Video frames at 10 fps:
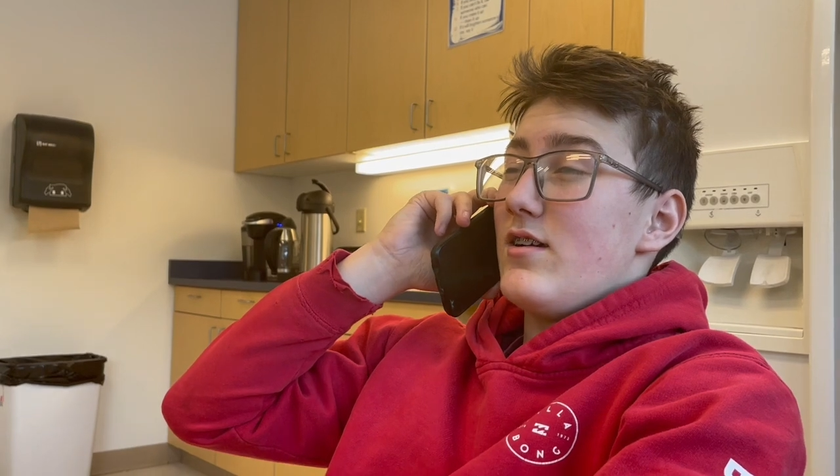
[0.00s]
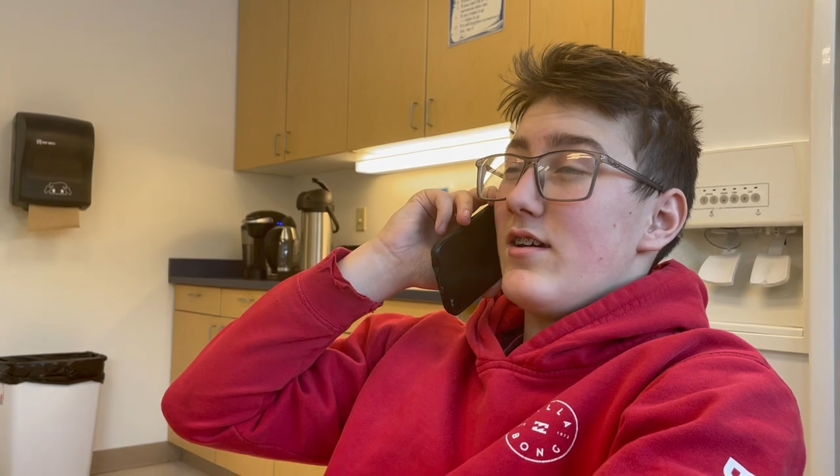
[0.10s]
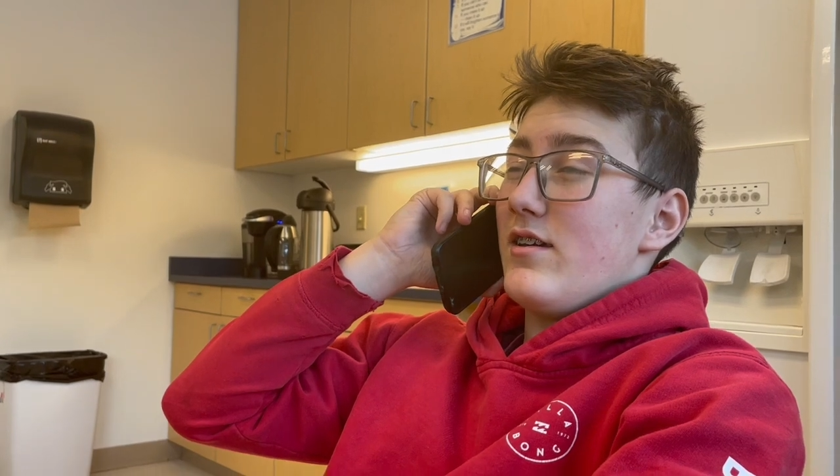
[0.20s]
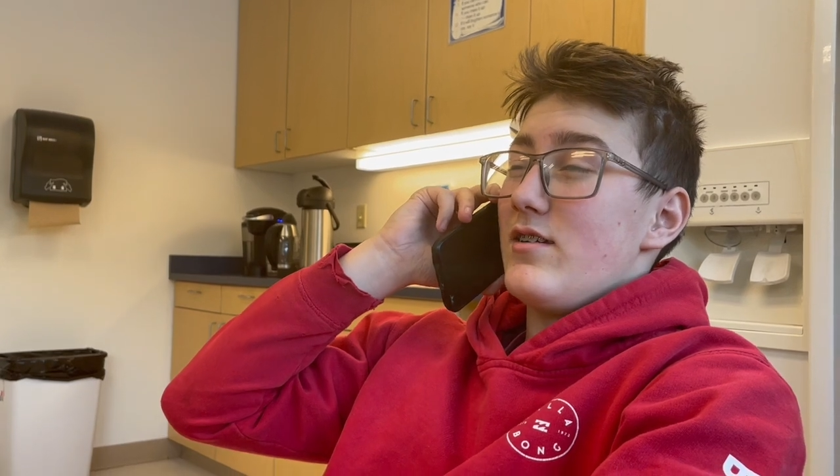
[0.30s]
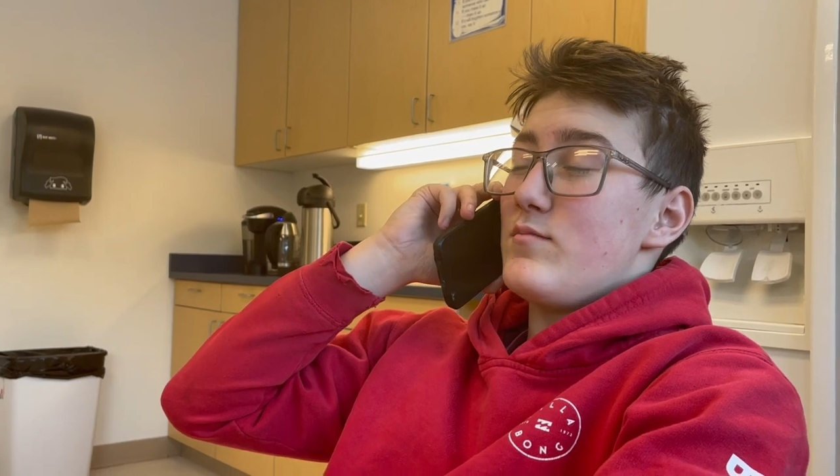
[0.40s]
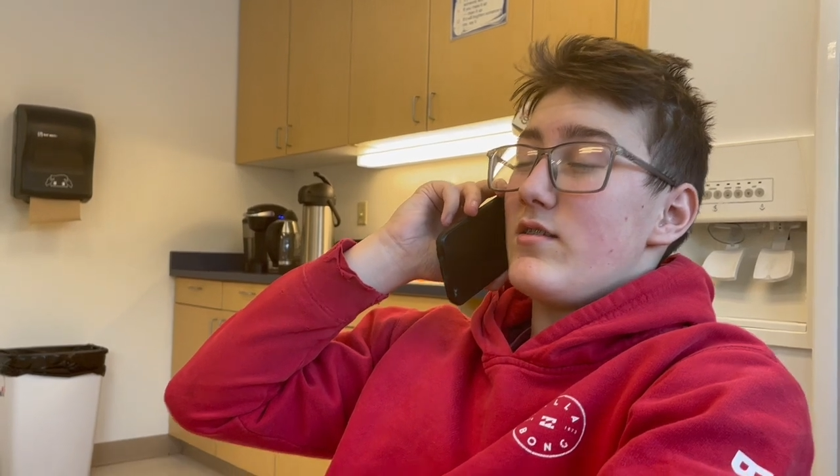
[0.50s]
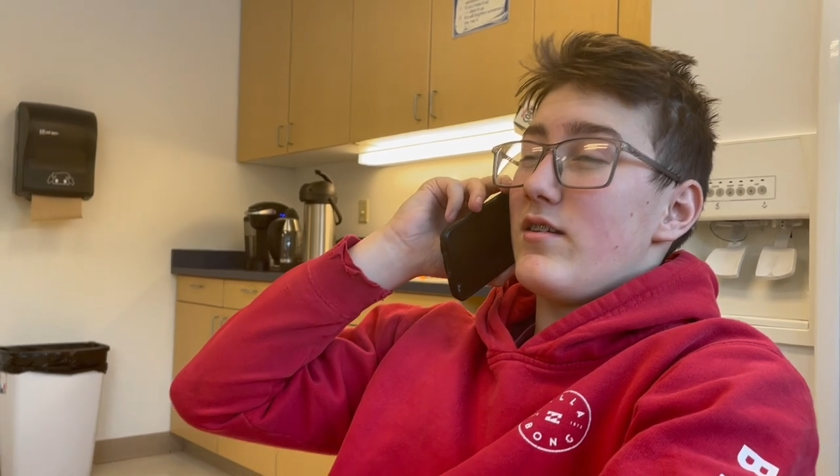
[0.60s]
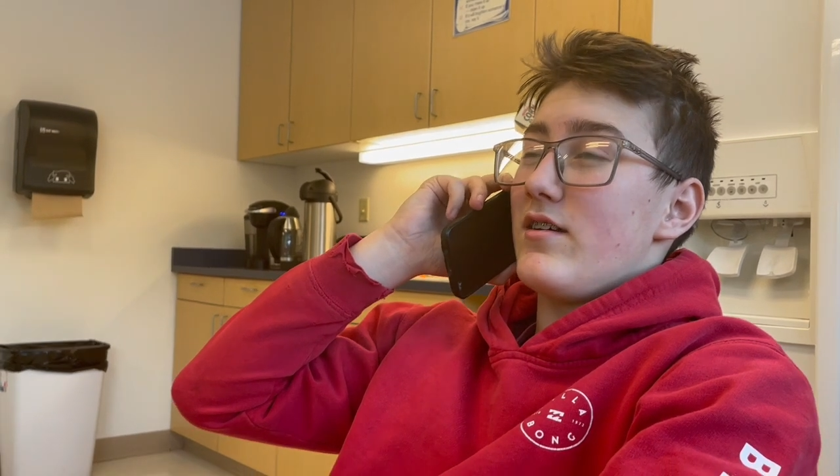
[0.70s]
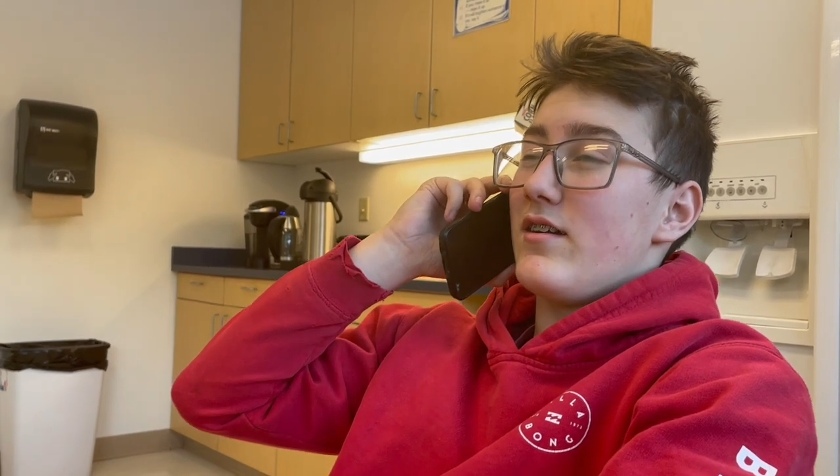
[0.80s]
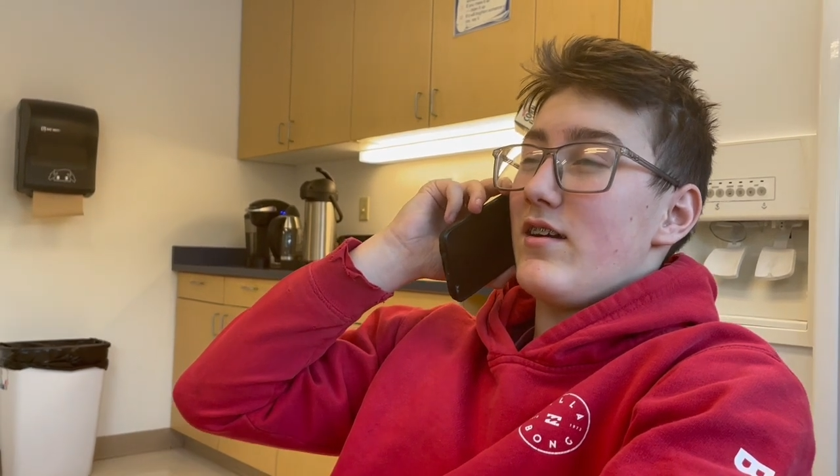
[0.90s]
Hey,
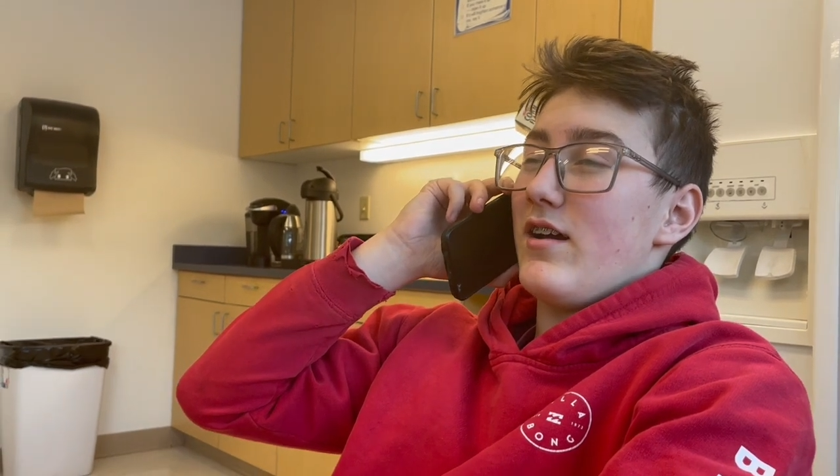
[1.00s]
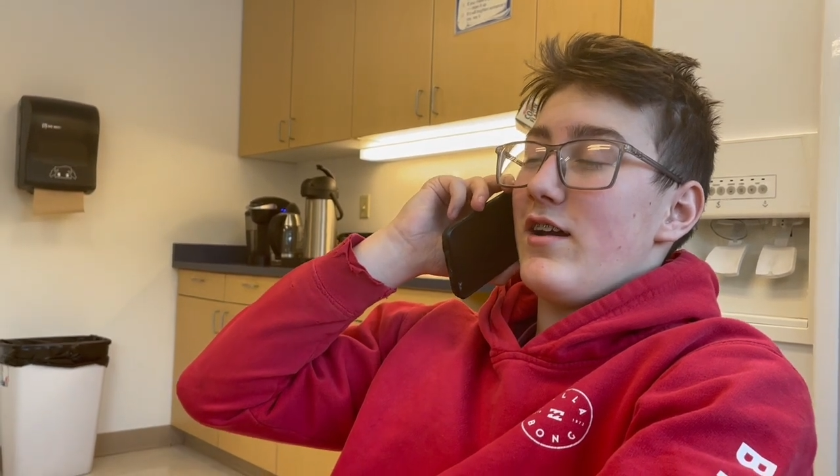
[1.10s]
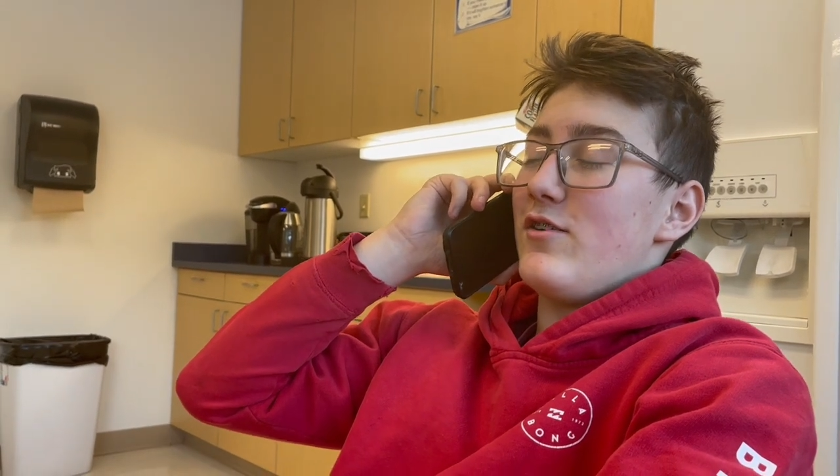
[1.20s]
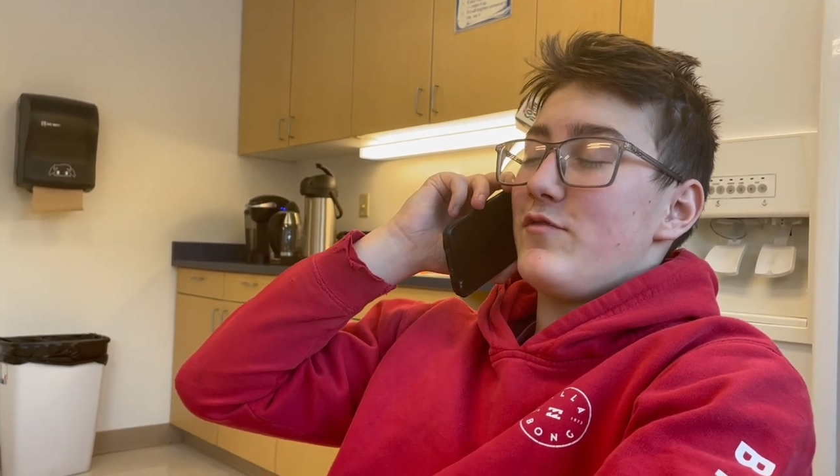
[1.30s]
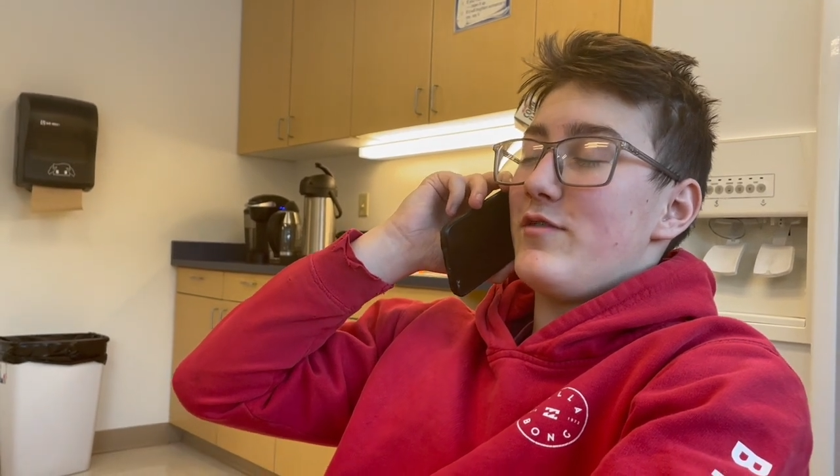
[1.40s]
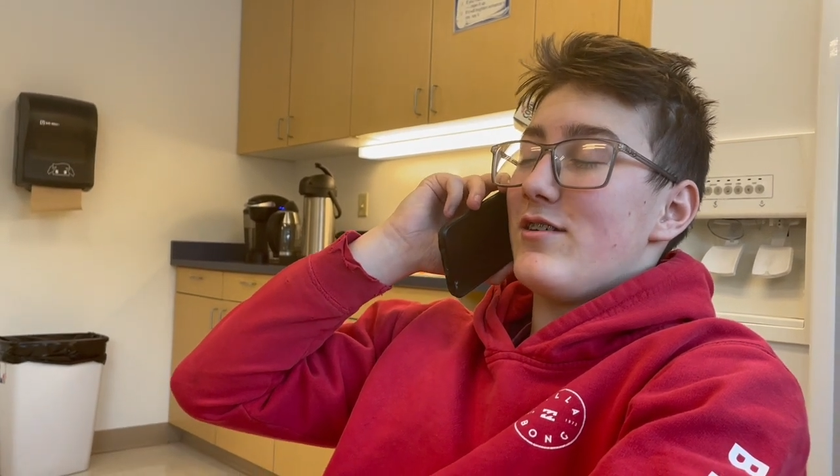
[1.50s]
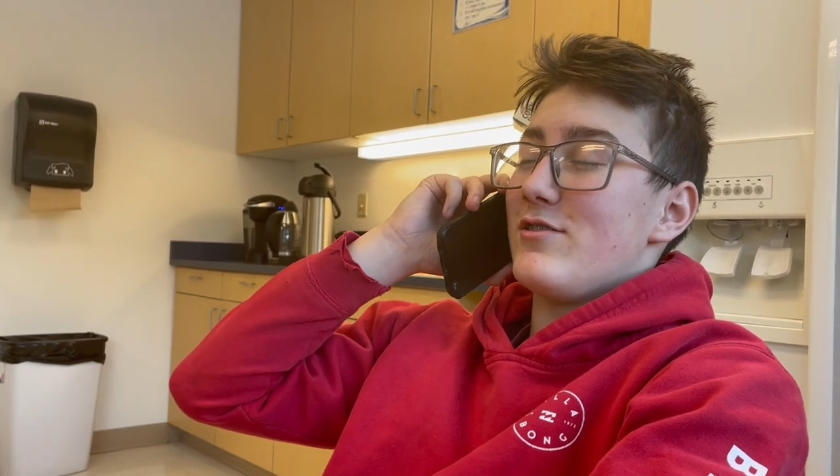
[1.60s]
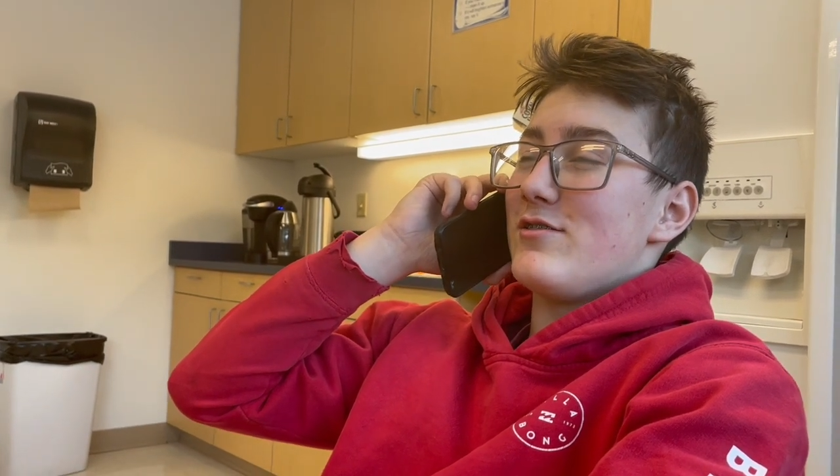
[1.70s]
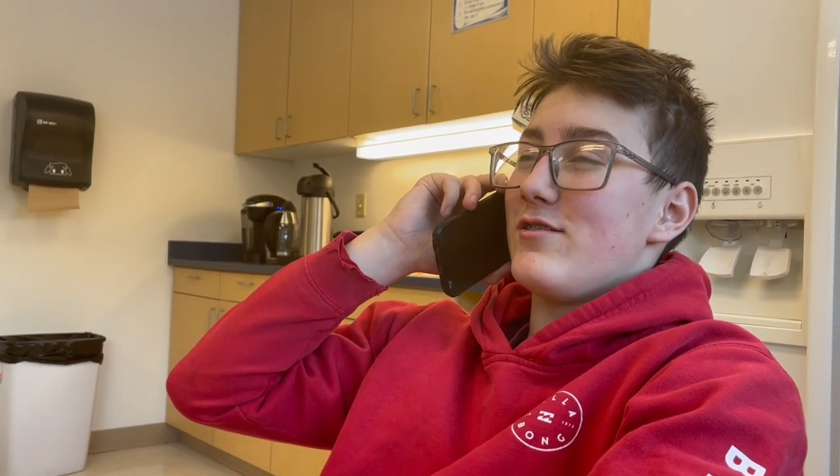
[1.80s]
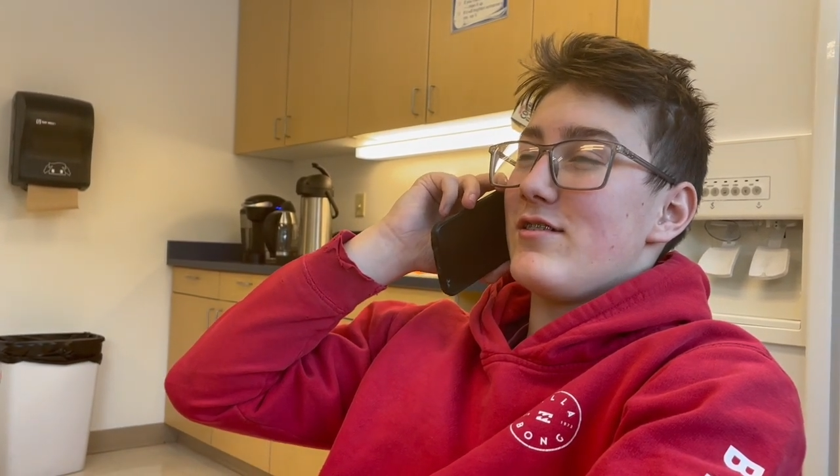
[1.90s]
Amelia, I don't feel
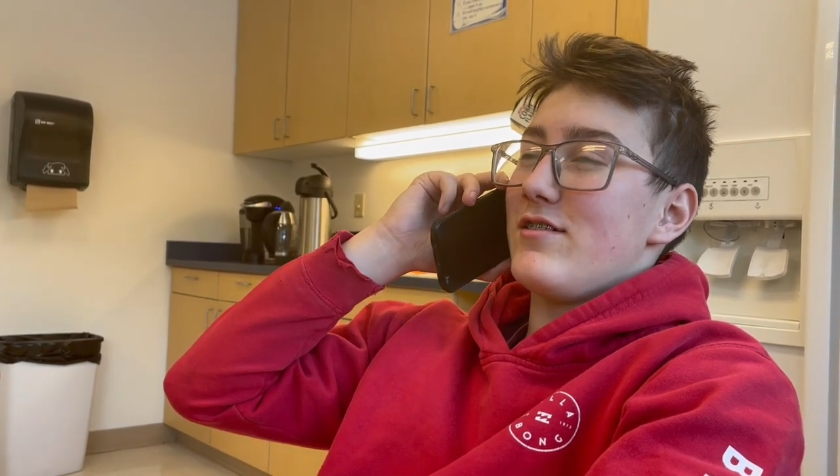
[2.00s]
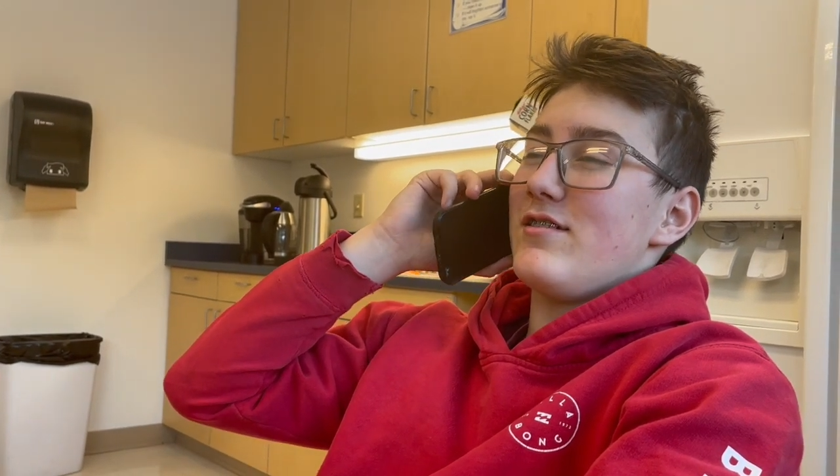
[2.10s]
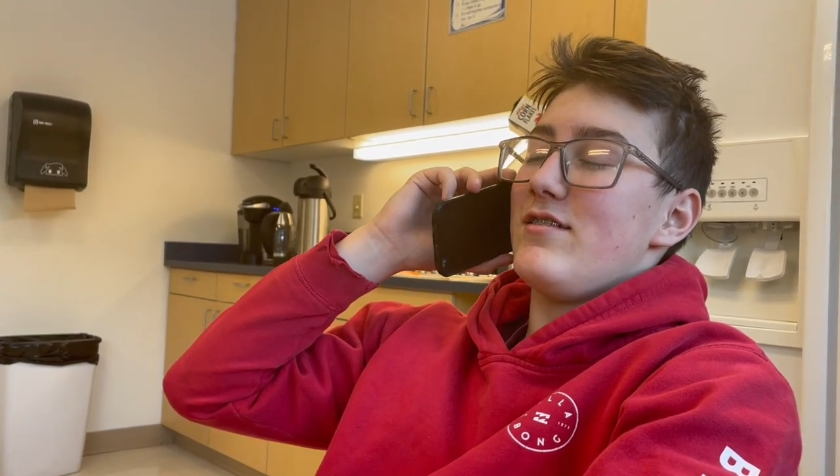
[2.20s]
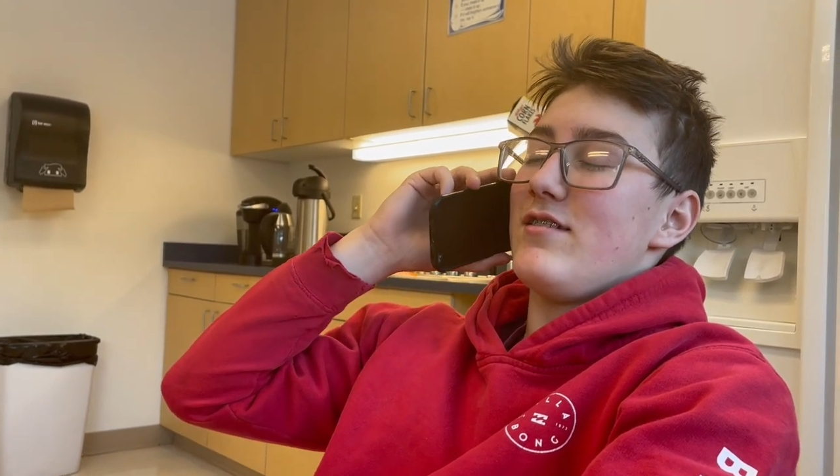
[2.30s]
so good.